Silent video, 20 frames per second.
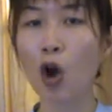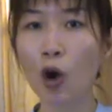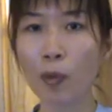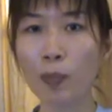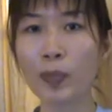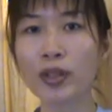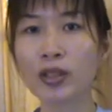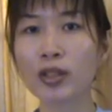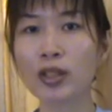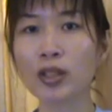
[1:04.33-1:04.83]

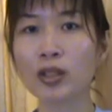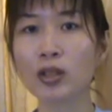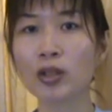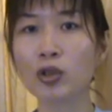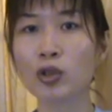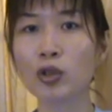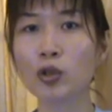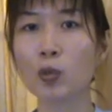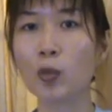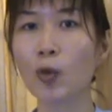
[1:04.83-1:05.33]

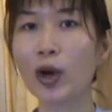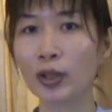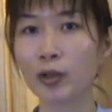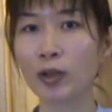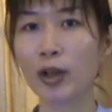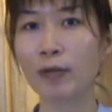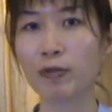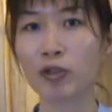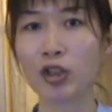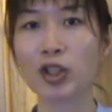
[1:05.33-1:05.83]
opposite to what you
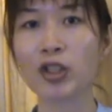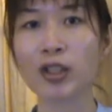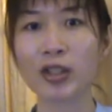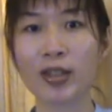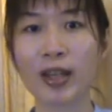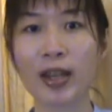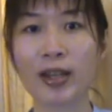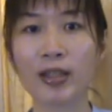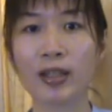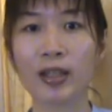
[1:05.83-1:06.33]
have just
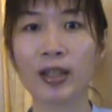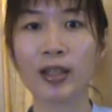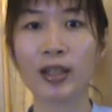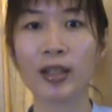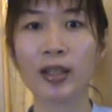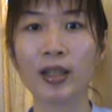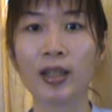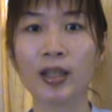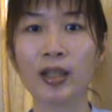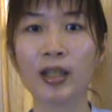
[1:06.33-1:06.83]
said.
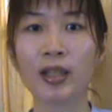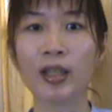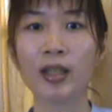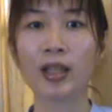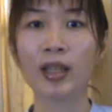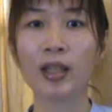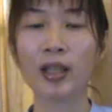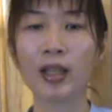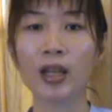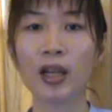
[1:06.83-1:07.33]

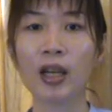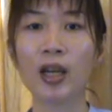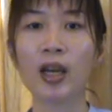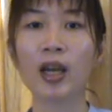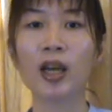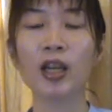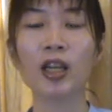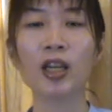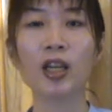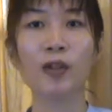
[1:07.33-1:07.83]

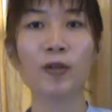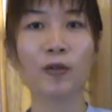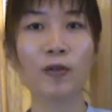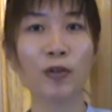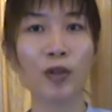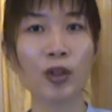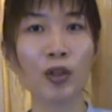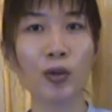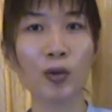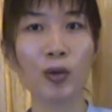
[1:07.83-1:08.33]
In
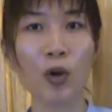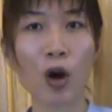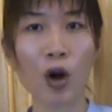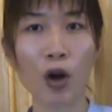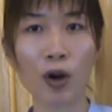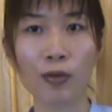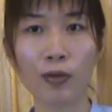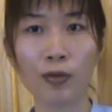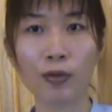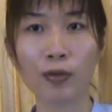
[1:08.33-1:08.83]
view
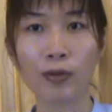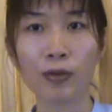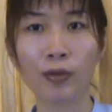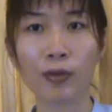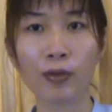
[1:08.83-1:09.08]
of.